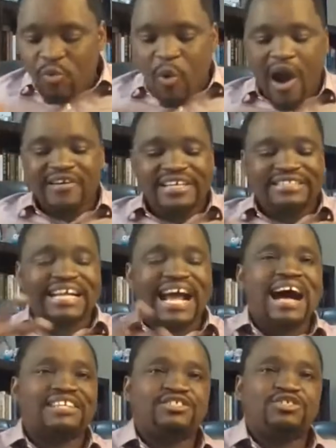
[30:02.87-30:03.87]
warrant
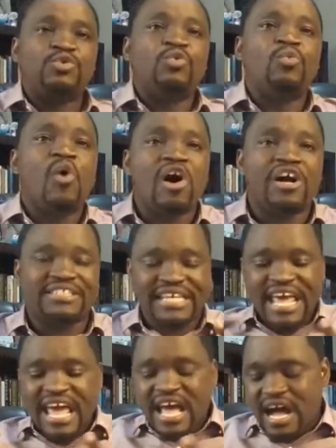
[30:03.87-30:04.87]
us to want,
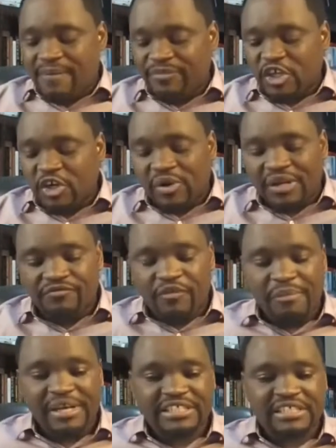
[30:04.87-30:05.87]
um, you know,
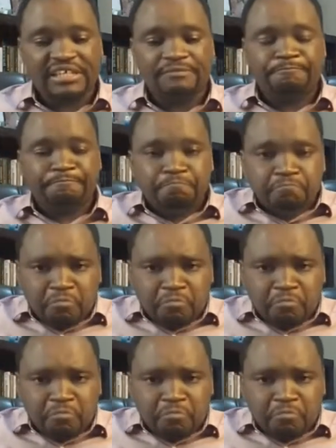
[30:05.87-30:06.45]
information